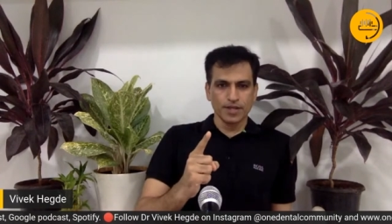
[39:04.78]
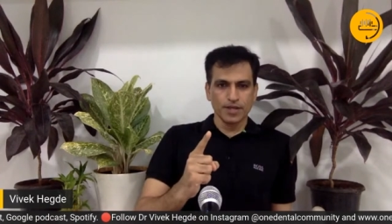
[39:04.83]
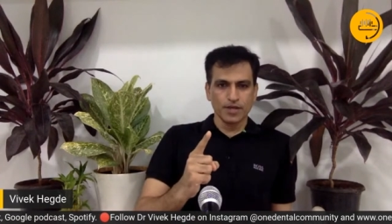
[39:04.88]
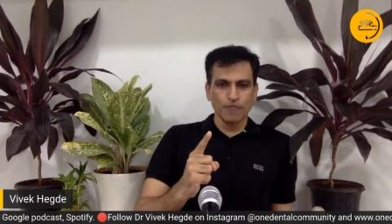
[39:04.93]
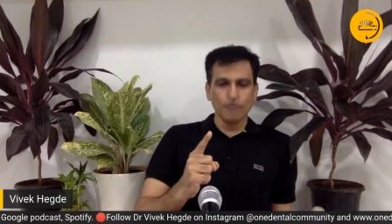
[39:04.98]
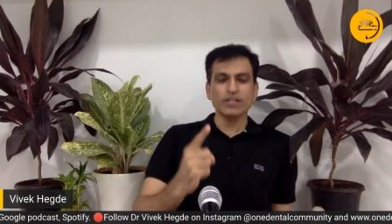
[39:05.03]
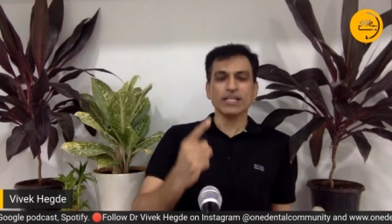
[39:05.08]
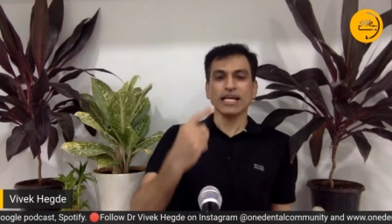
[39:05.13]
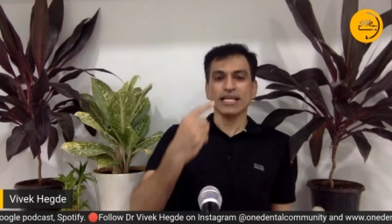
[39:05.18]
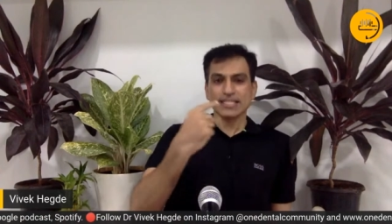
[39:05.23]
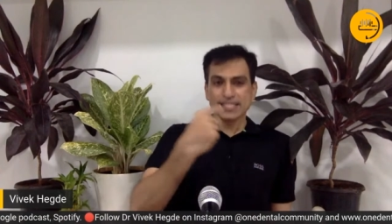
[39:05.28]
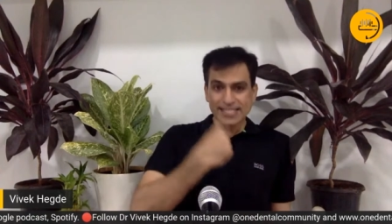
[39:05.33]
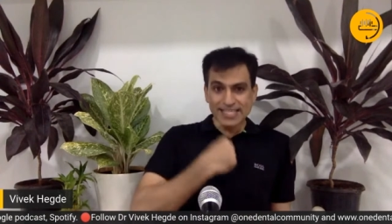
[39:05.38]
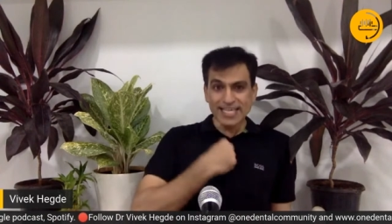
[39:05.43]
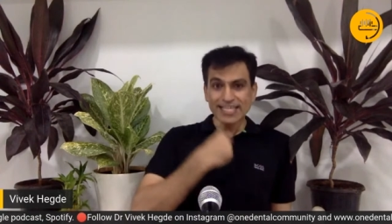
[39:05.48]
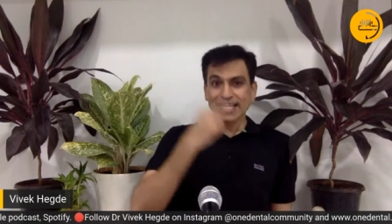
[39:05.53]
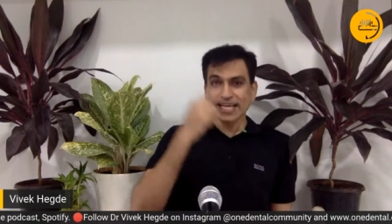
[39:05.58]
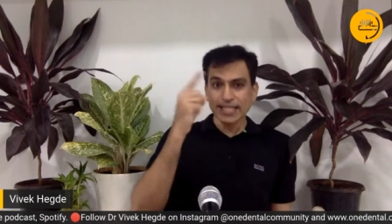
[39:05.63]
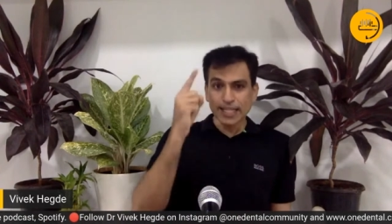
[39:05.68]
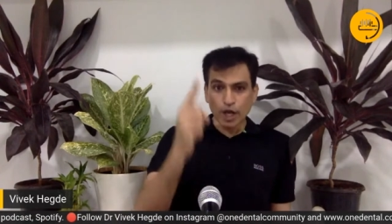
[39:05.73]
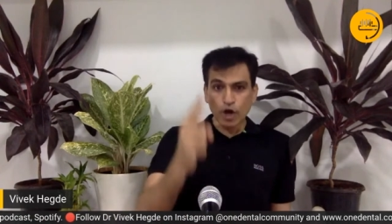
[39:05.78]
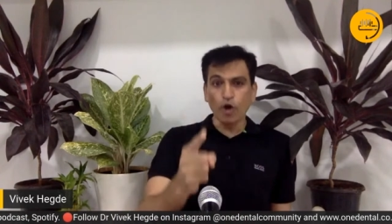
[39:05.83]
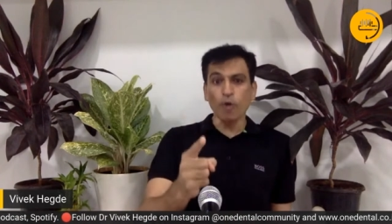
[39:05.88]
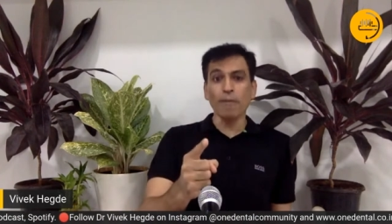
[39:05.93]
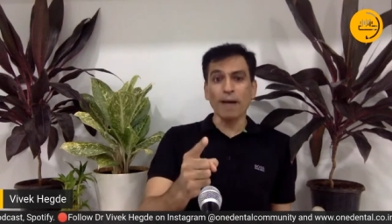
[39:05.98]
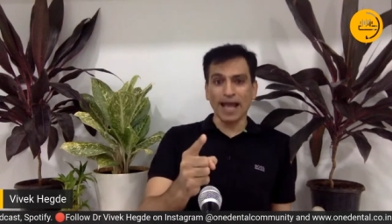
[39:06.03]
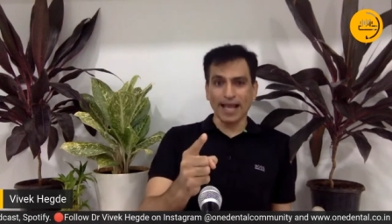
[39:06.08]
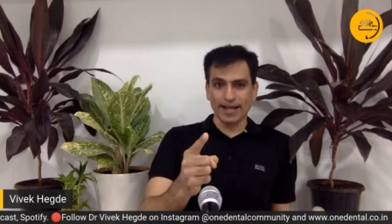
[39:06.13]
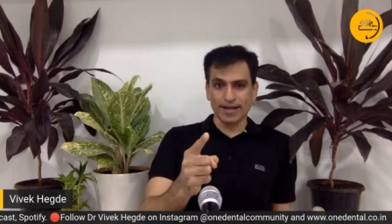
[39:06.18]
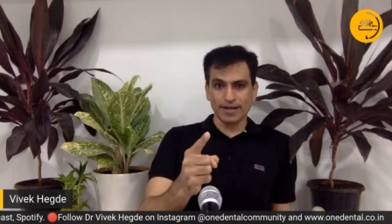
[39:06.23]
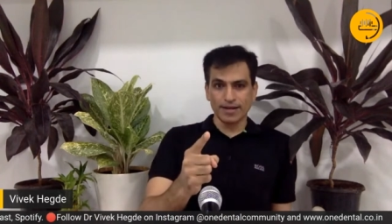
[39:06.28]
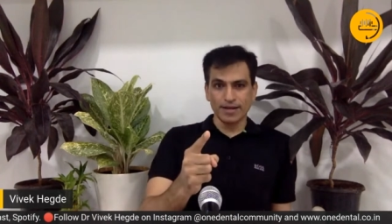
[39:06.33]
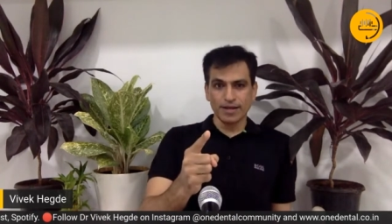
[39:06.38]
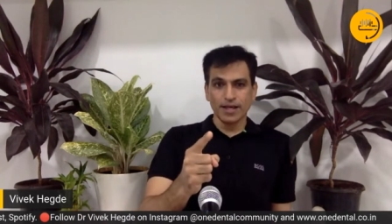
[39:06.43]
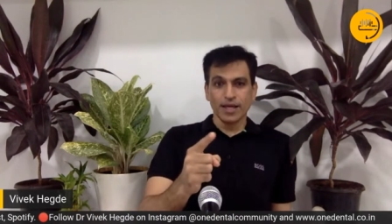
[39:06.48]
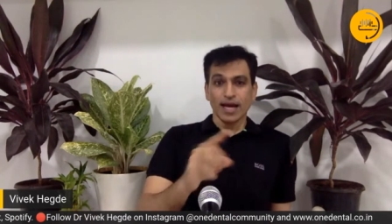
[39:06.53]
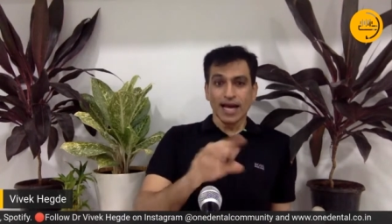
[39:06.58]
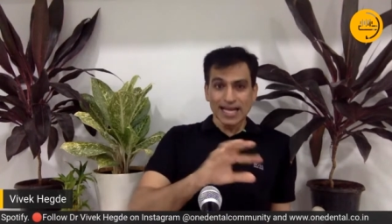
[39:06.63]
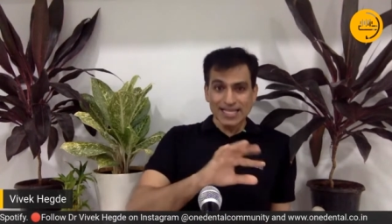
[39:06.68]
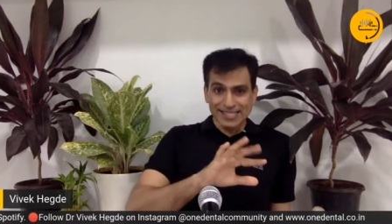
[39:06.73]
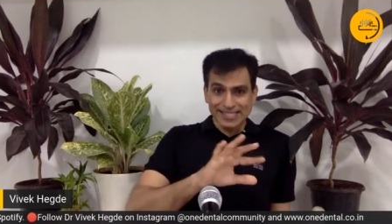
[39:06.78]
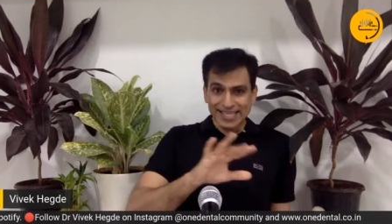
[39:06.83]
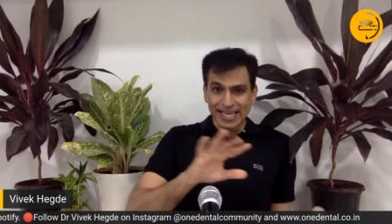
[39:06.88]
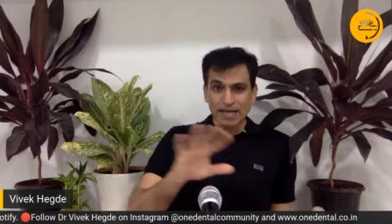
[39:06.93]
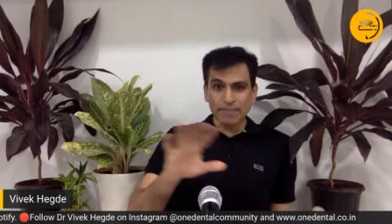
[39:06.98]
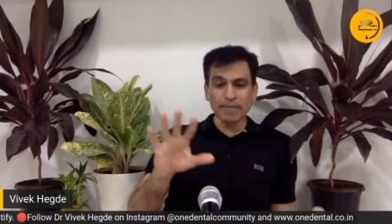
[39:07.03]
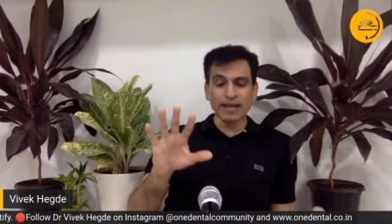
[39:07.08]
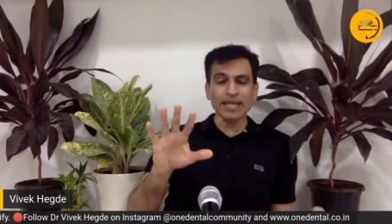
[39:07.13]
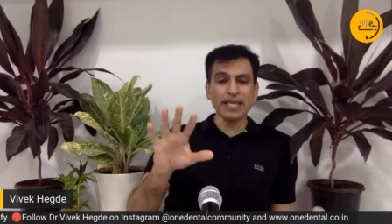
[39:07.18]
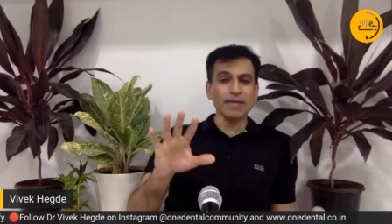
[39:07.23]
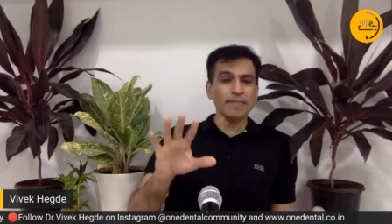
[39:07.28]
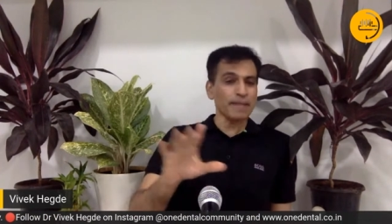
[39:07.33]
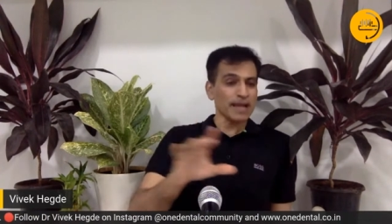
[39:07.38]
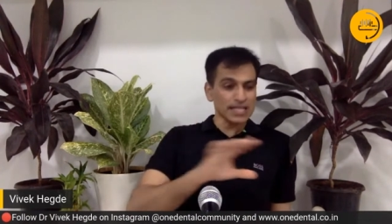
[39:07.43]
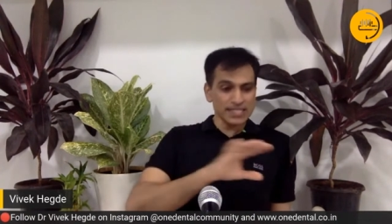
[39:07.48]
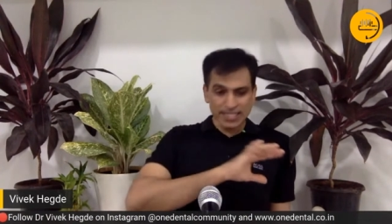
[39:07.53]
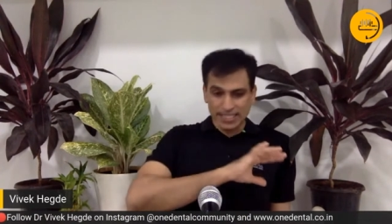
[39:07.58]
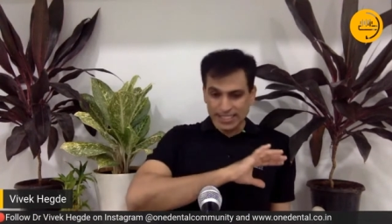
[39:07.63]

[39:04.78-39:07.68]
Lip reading: which I see that they go back, I send my emails,